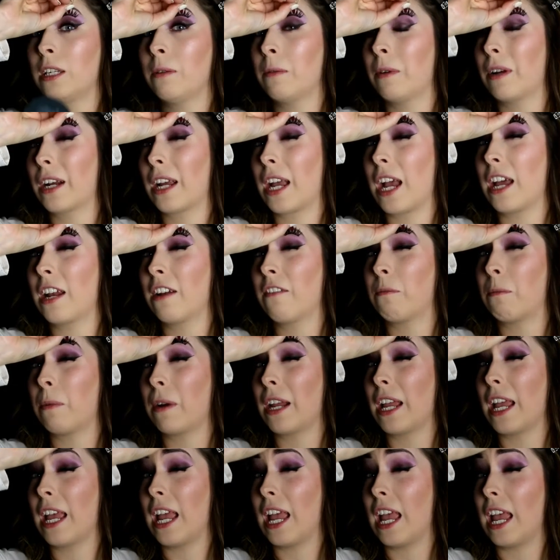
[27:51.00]
you want to kind of
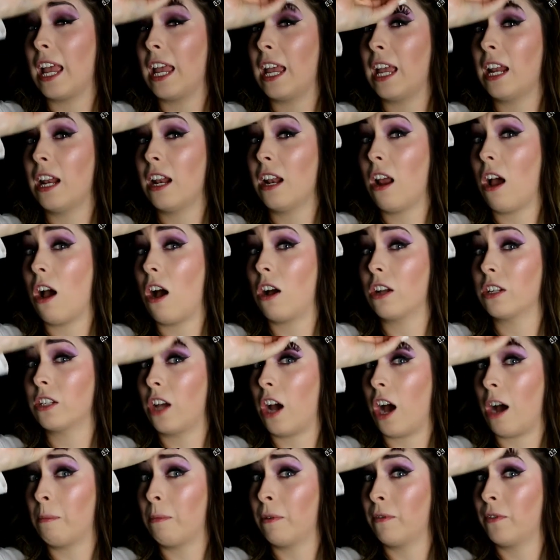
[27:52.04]
bring it in on
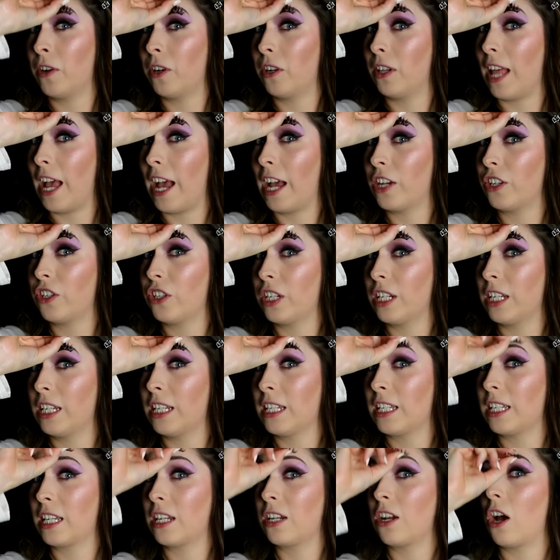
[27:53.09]
top of your
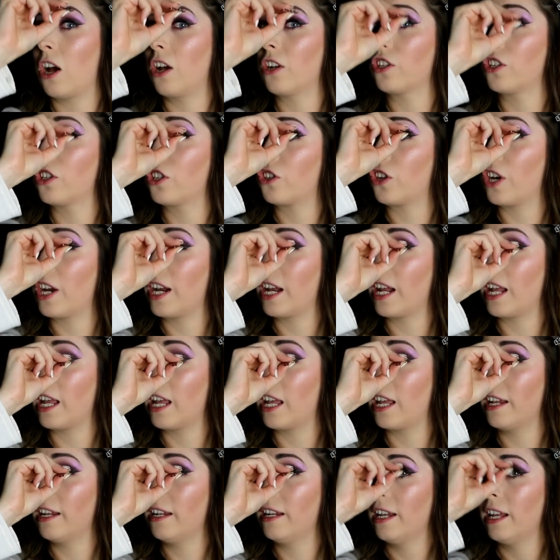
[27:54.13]
lashes, not straight
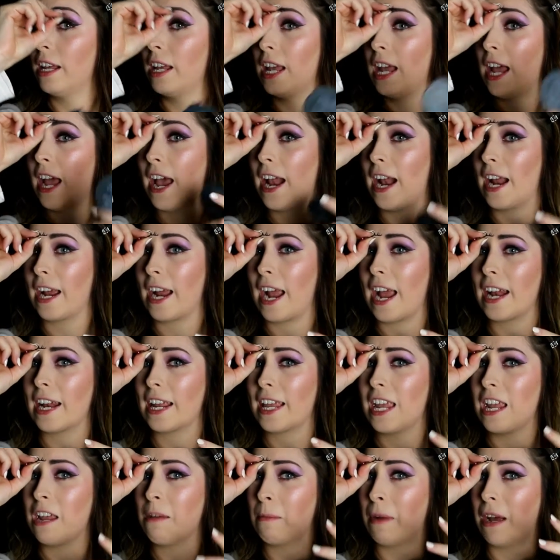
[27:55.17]
in. And I kind
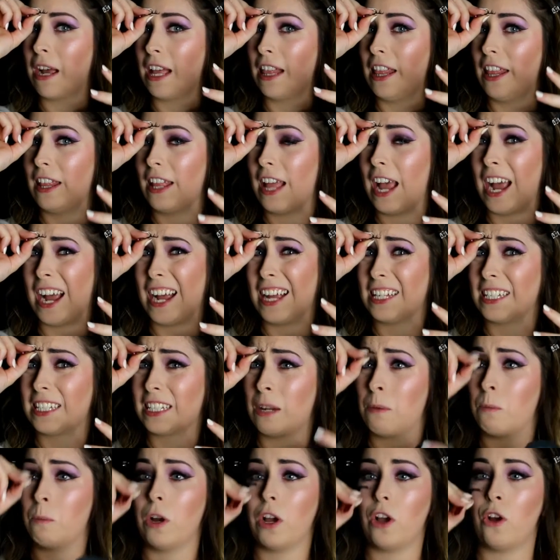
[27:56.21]
of keep my eyes
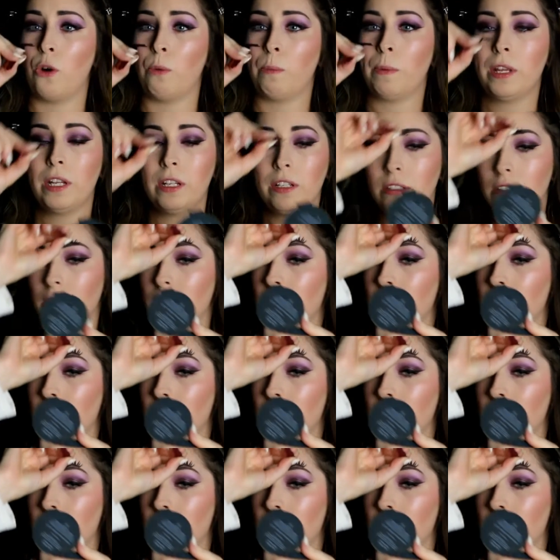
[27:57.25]
somewhat open.